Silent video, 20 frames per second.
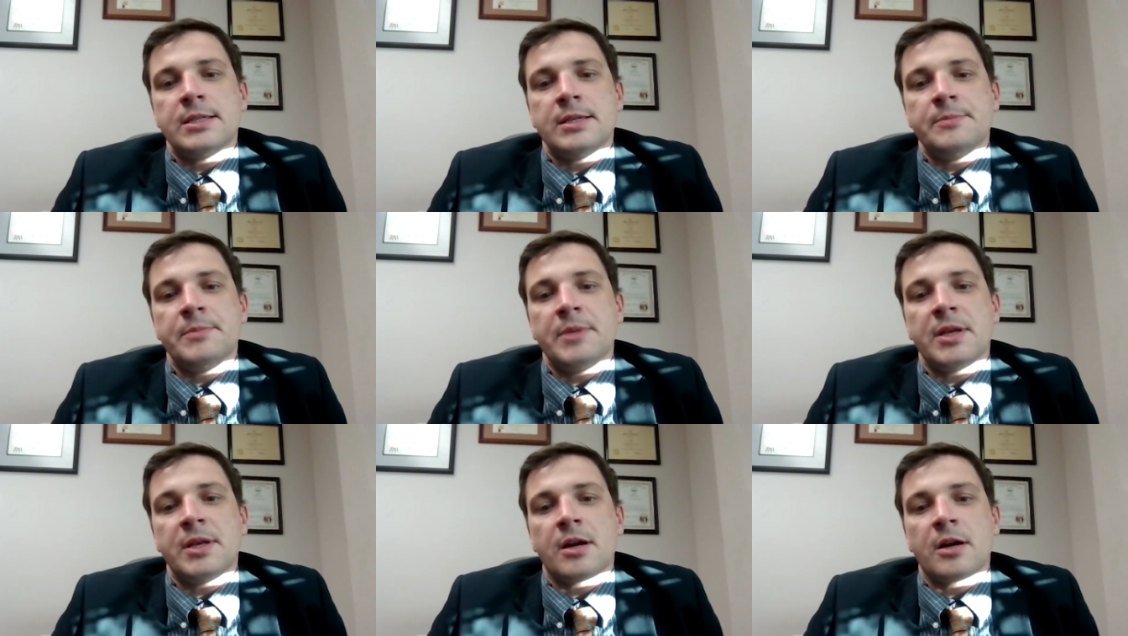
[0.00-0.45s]

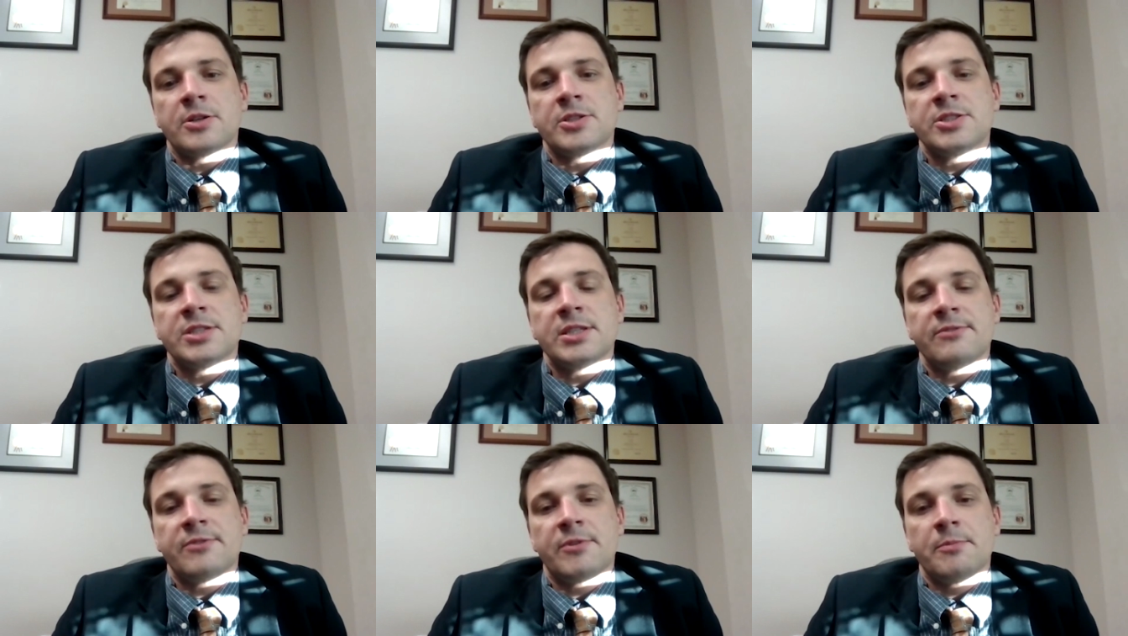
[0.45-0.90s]
to meet our
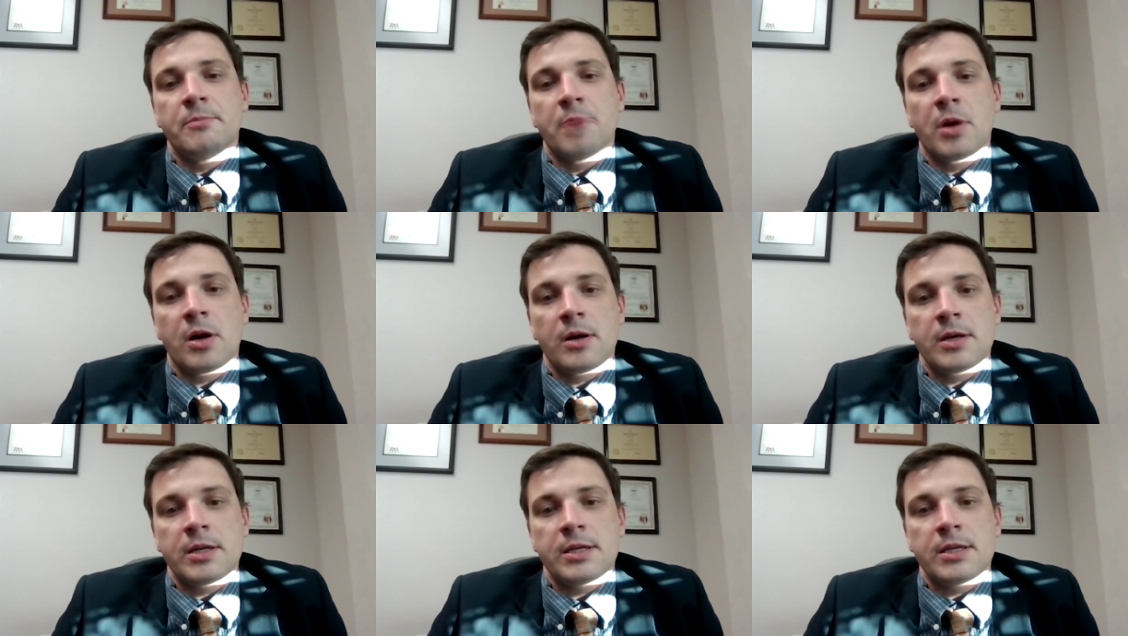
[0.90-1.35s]
civil
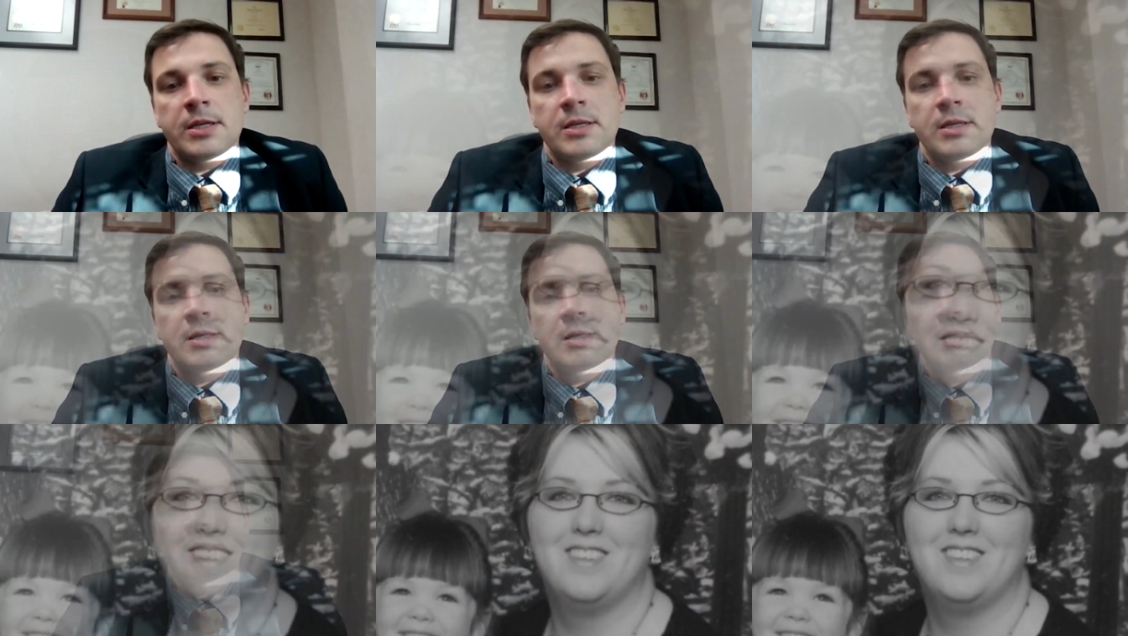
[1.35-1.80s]
burden.
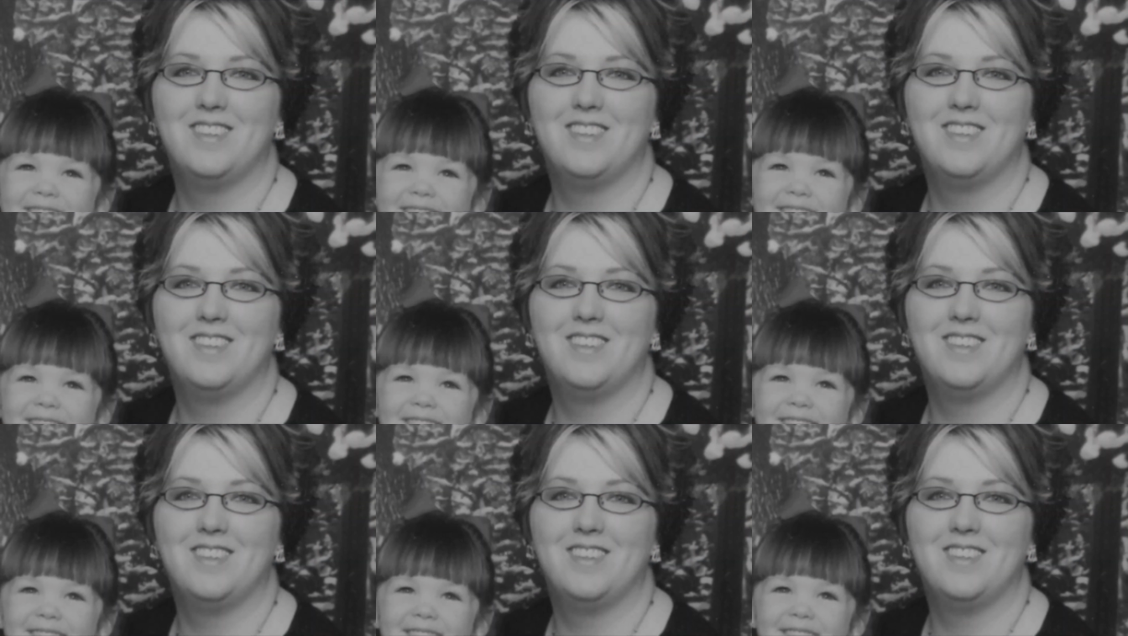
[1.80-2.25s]
Even
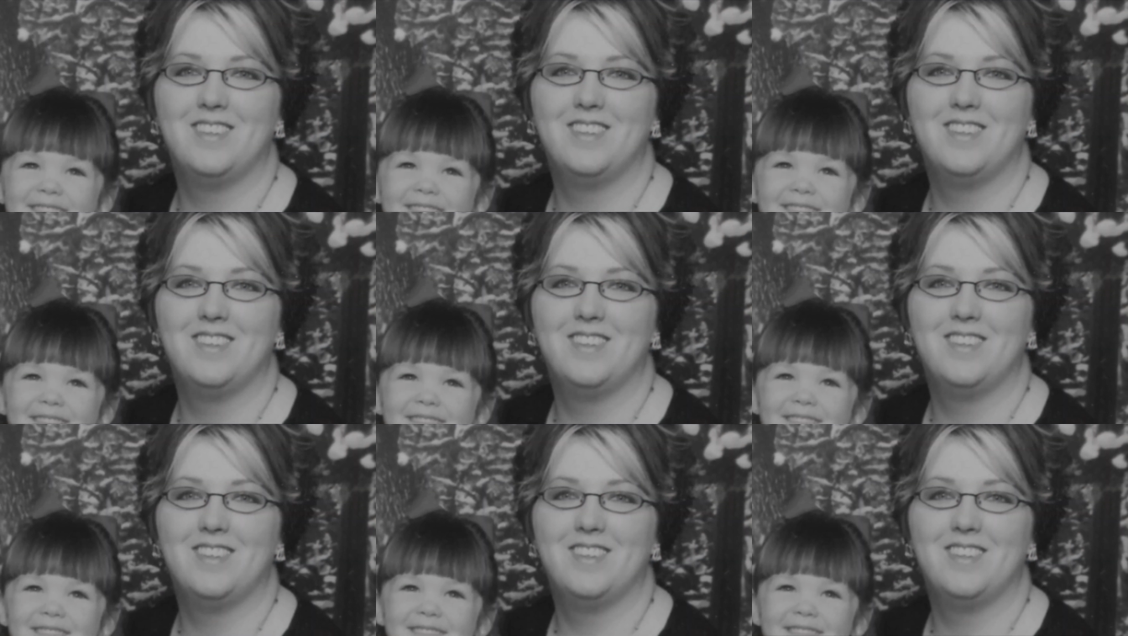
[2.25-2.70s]
if it's
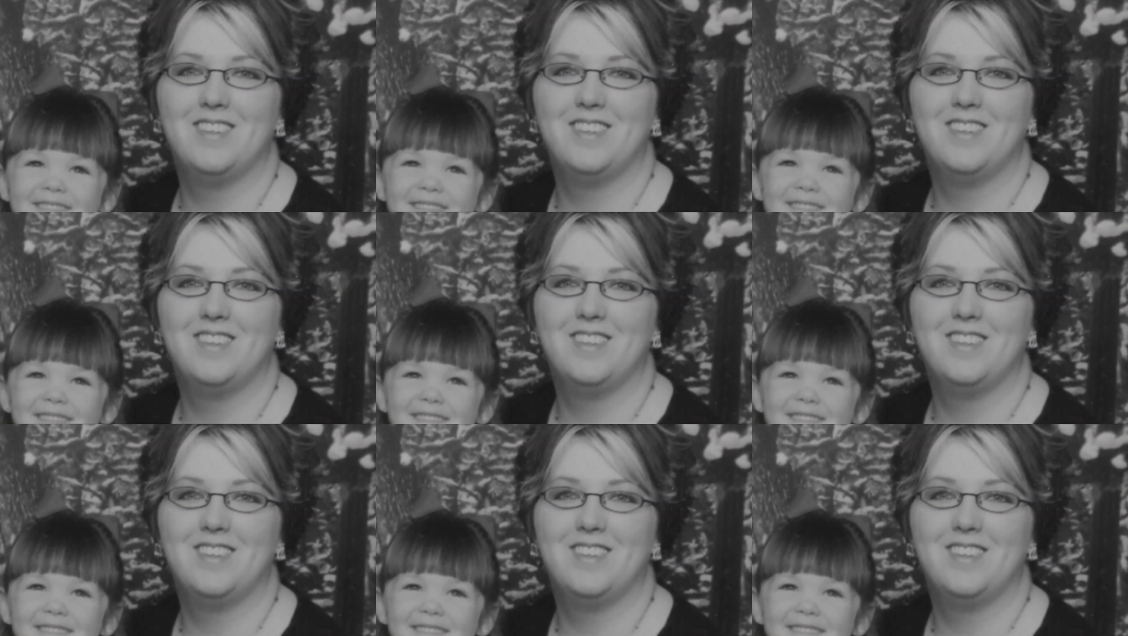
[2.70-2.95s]
not a